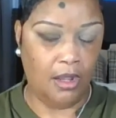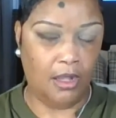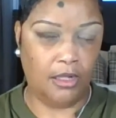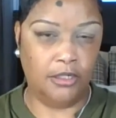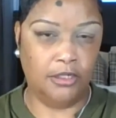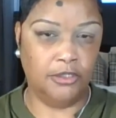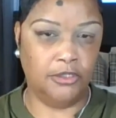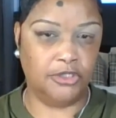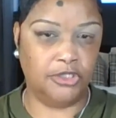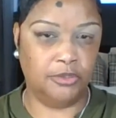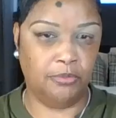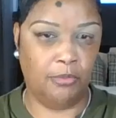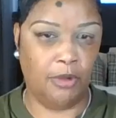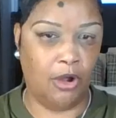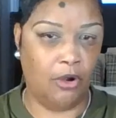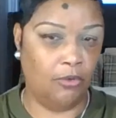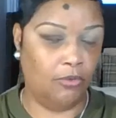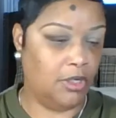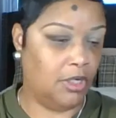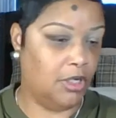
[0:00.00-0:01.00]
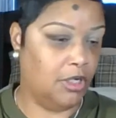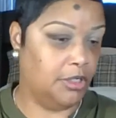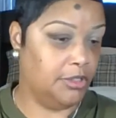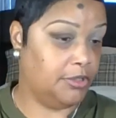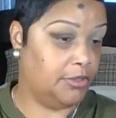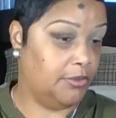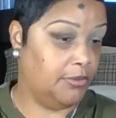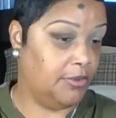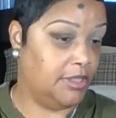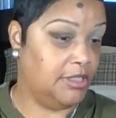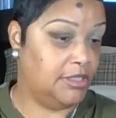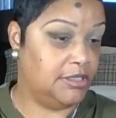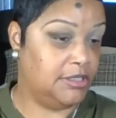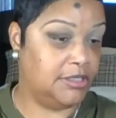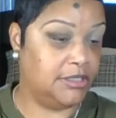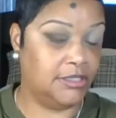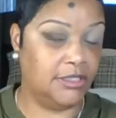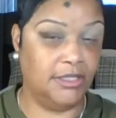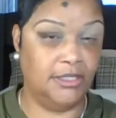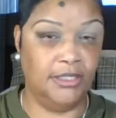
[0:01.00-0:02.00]
a little small cut
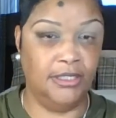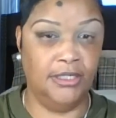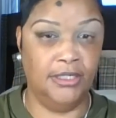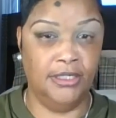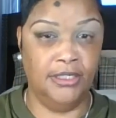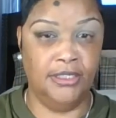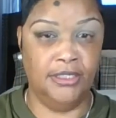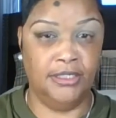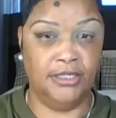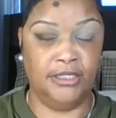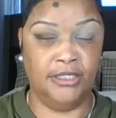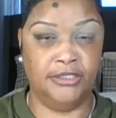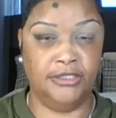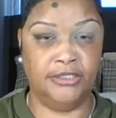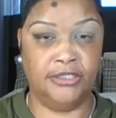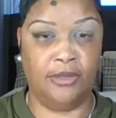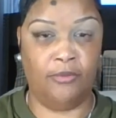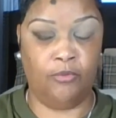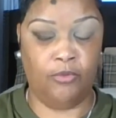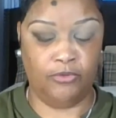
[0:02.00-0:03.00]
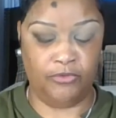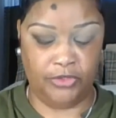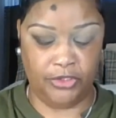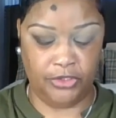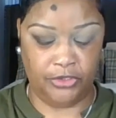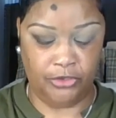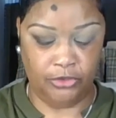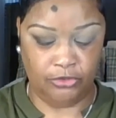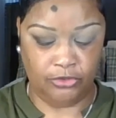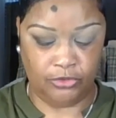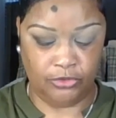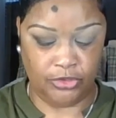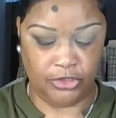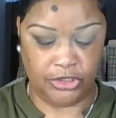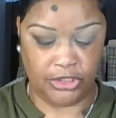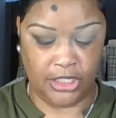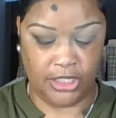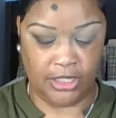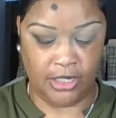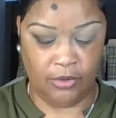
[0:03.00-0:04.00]
crease, because the neutral
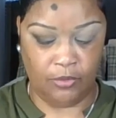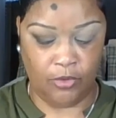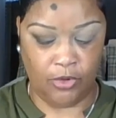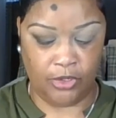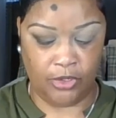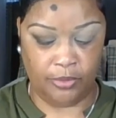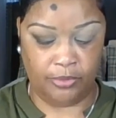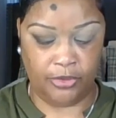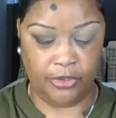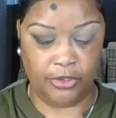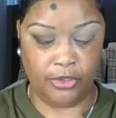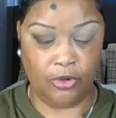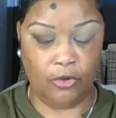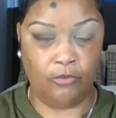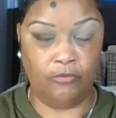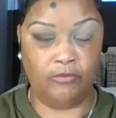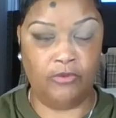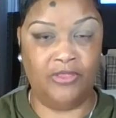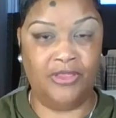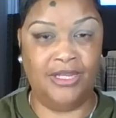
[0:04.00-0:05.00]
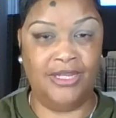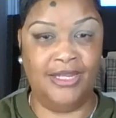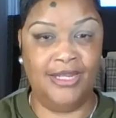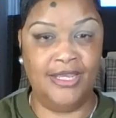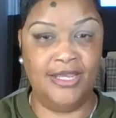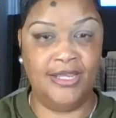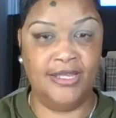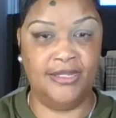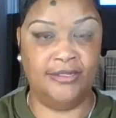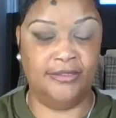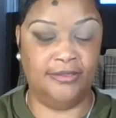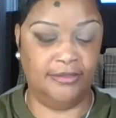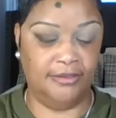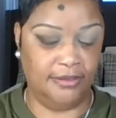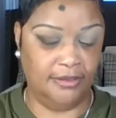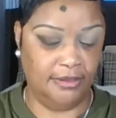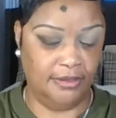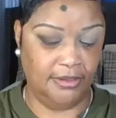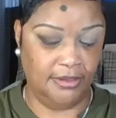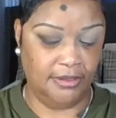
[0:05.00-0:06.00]
shade I want to put over the lid,
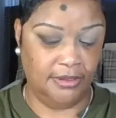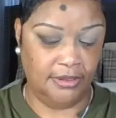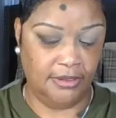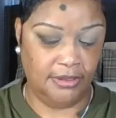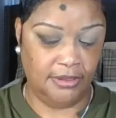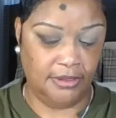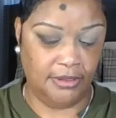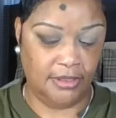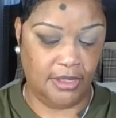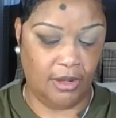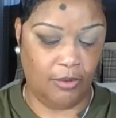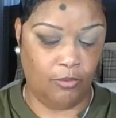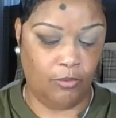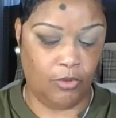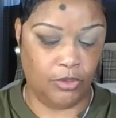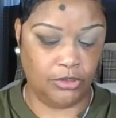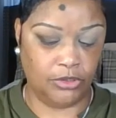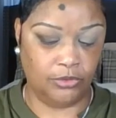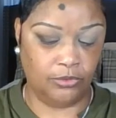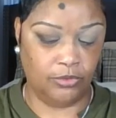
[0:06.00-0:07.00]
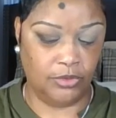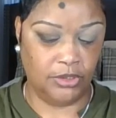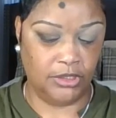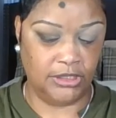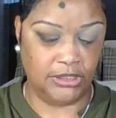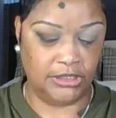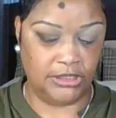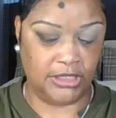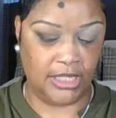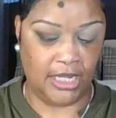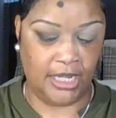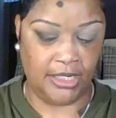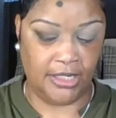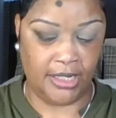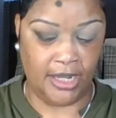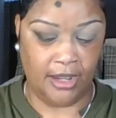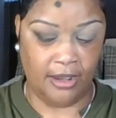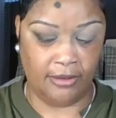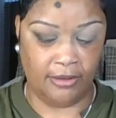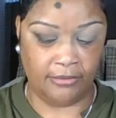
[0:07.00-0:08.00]
I want to really
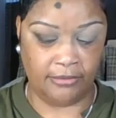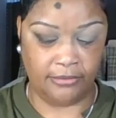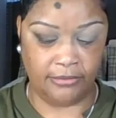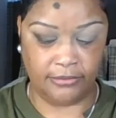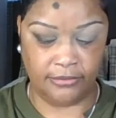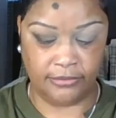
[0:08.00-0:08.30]
stand out.